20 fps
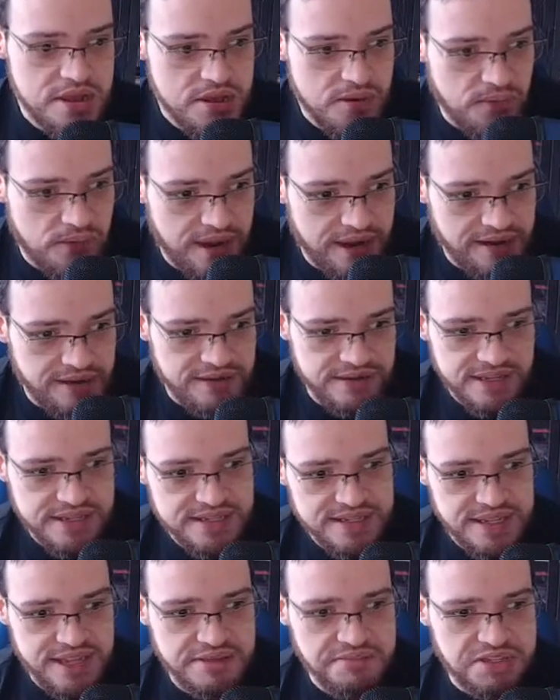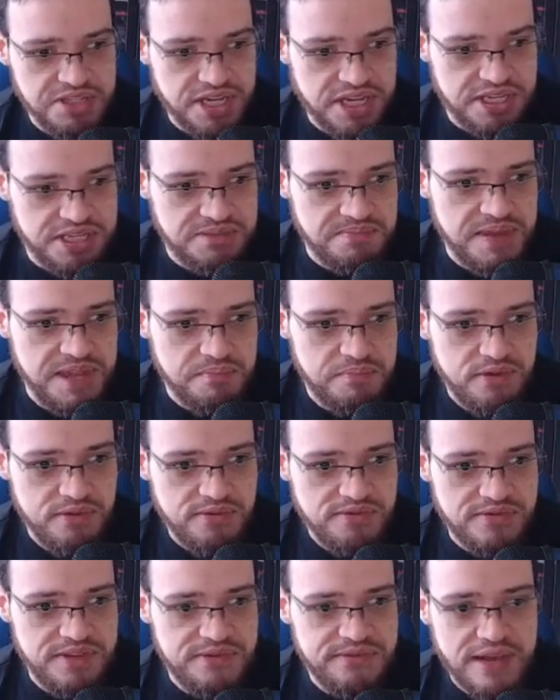While this name change may
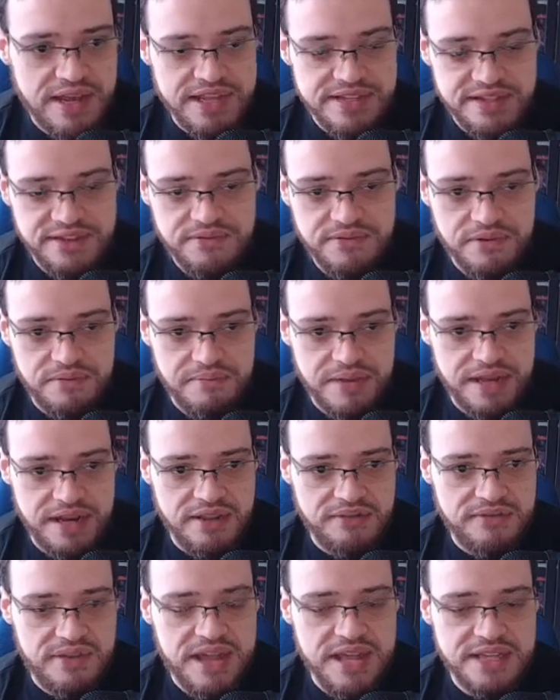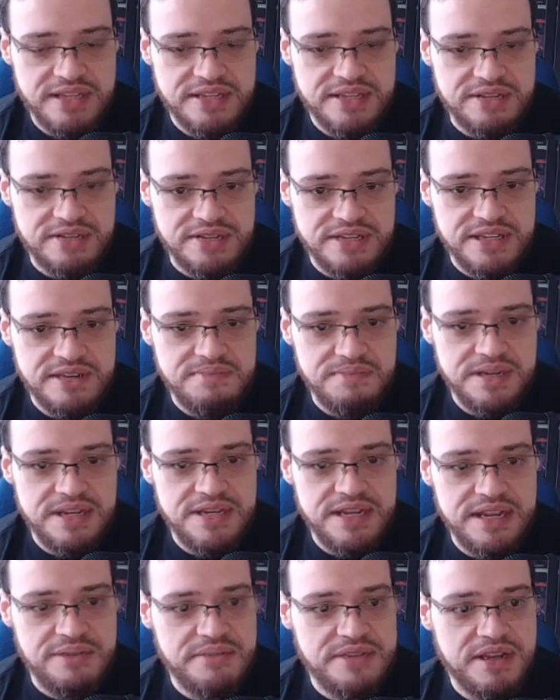prove divisive for many fans, to simply
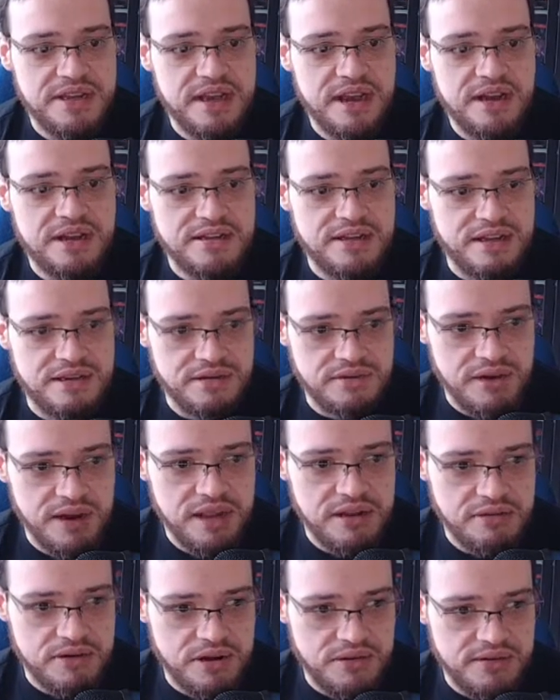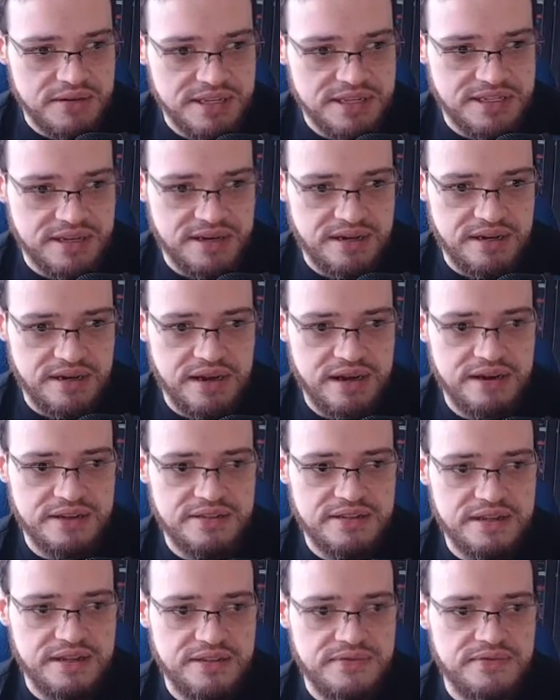name the character Greycrow is a
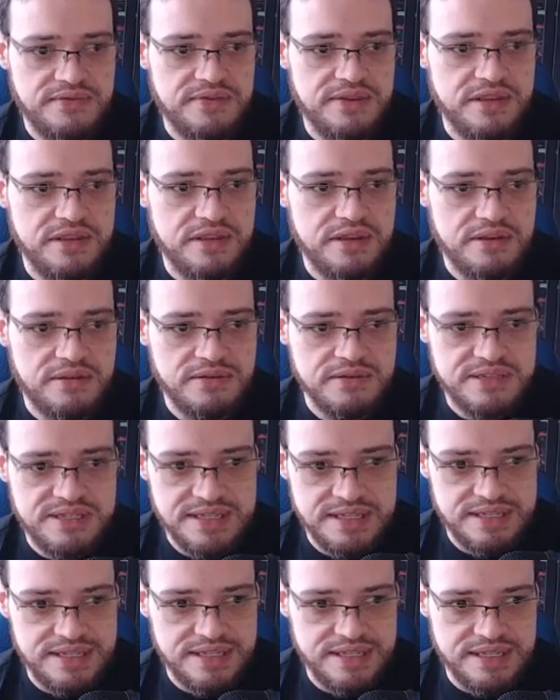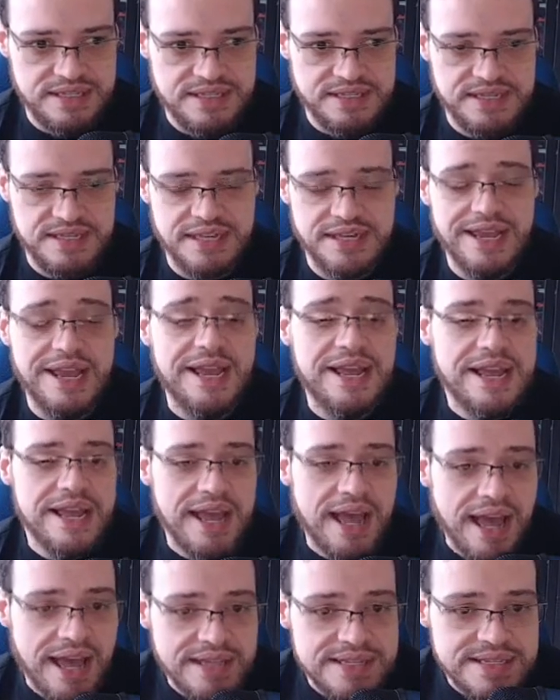narrative inconsistency,
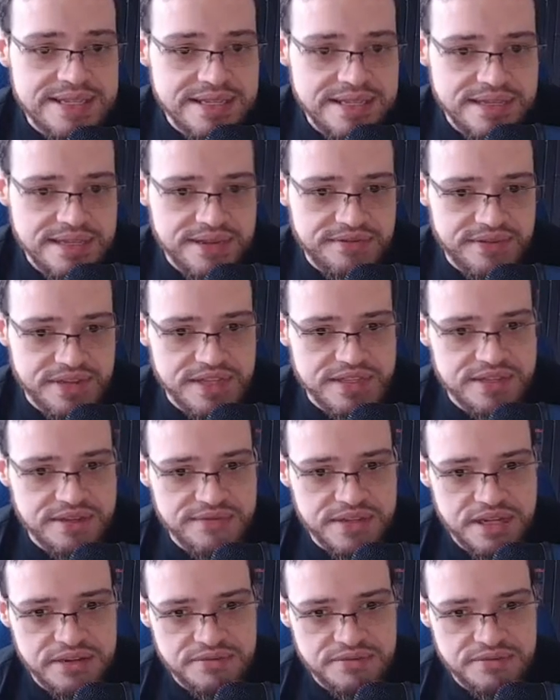as seen in events of the